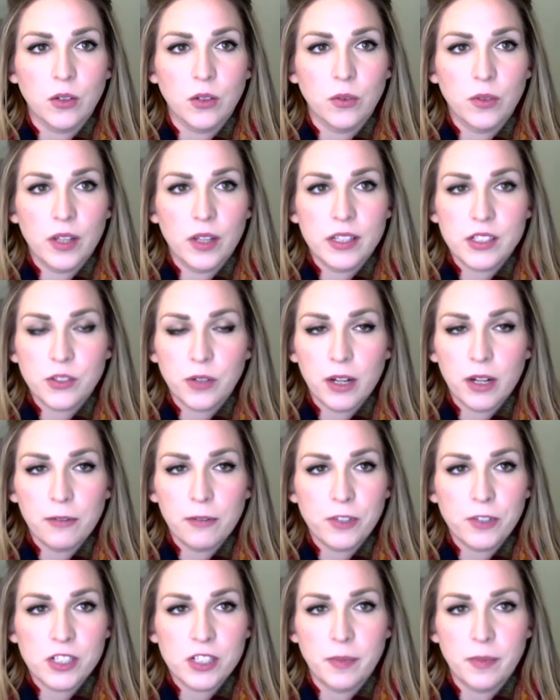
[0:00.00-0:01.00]
it's great
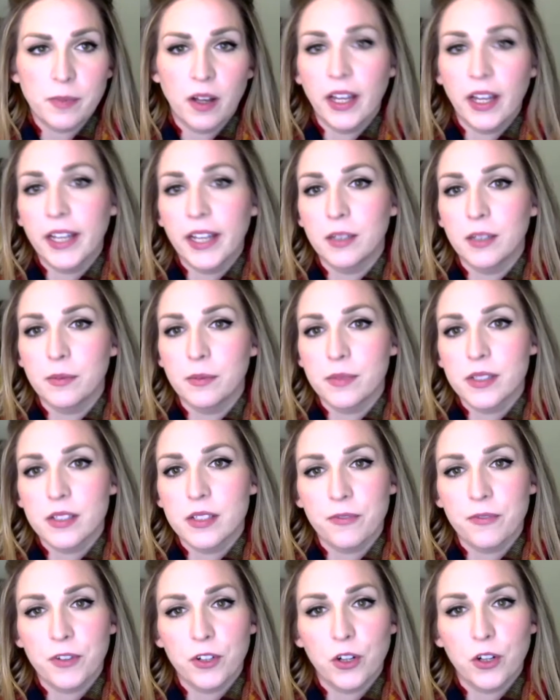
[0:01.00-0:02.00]
for small items.
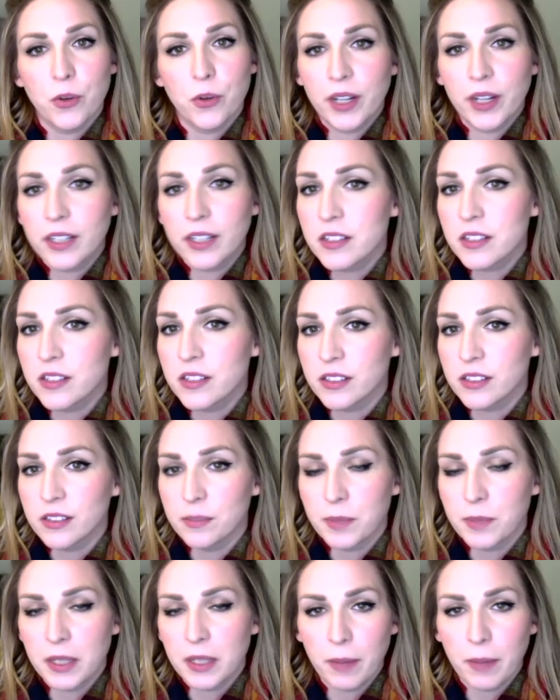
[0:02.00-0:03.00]
If you're going to
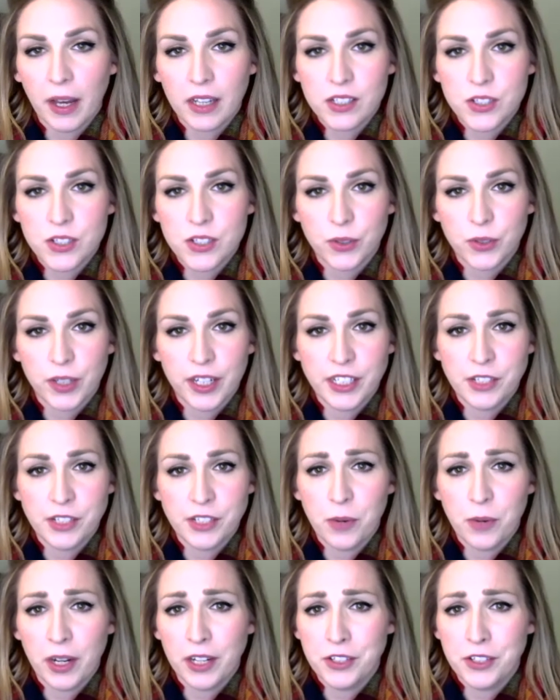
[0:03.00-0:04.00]
the big box store and
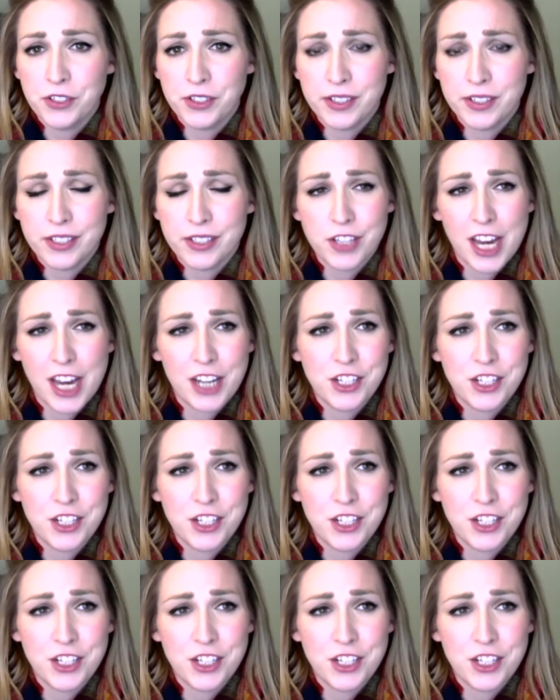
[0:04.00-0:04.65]
you want to just change